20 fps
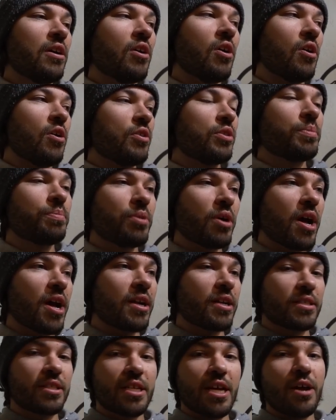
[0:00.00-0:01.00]
all the
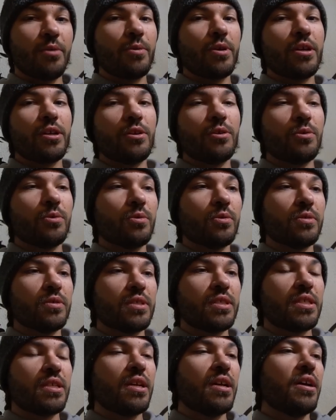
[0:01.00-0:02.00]
products that we
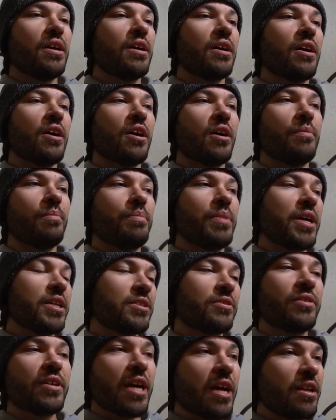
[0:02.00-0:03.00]
use, um,
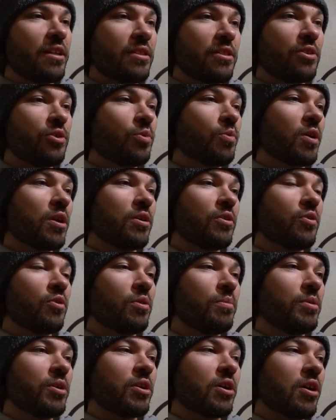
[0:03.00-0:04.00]
basically anything you want to
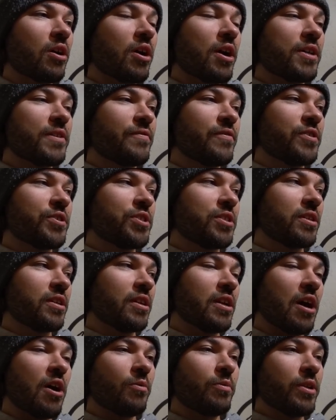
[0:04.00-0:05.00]
know about our ice fishing
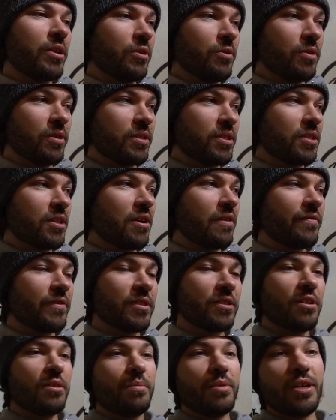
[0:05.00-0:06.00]
and how we do it and stuff
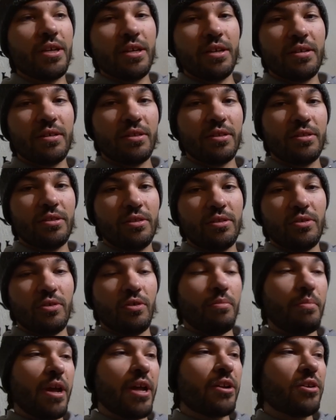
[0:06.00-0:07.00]
is going to be the
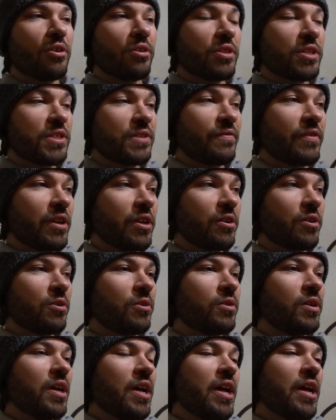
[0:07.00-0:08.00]
remainder of this
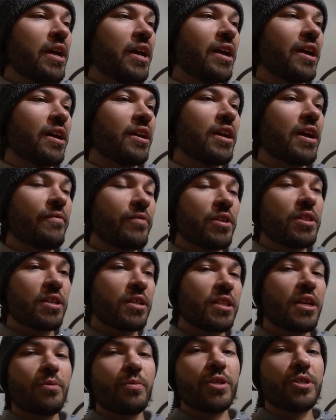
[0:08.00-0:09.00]
video and
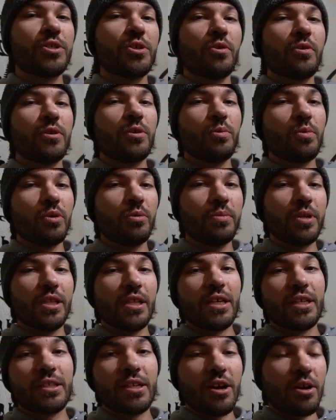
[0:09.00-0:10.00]
everything that we show you will be
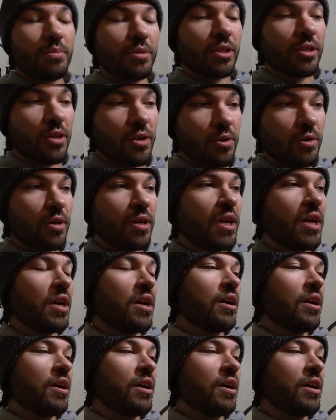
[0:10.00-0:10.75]
linked down below